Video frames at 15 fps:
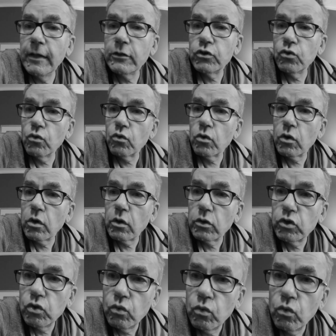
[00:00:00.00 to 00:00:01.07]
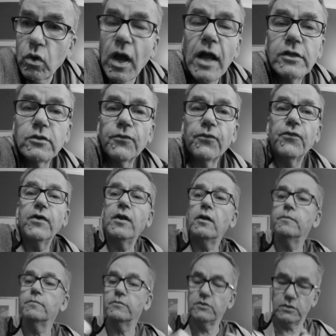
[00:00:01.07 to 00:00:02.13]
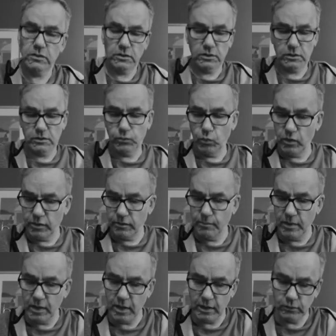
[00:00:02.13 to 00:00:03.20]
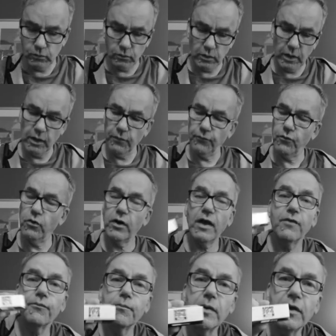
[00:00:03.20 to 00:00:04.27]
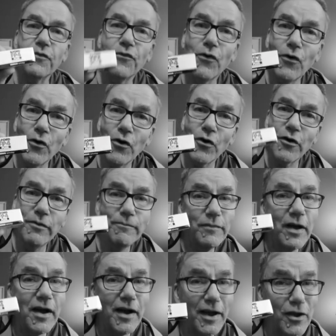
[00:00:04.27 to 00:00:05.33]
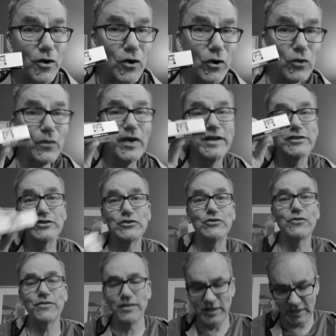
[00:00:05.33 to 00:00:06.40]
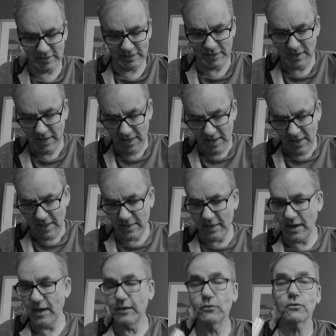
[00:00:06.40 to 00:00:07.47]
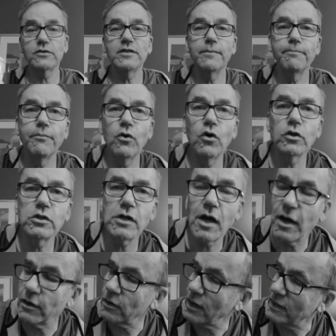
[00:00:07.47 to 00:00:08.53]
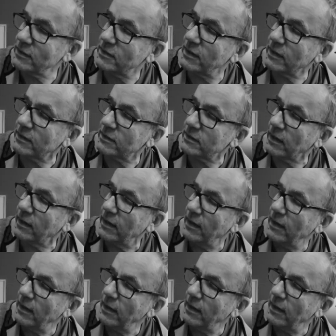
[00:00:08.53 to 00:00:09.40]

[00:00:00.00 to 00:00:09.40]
took two kinds of films with me. I took Ilford FP4. I always shoot this. And then I took some Portra 160.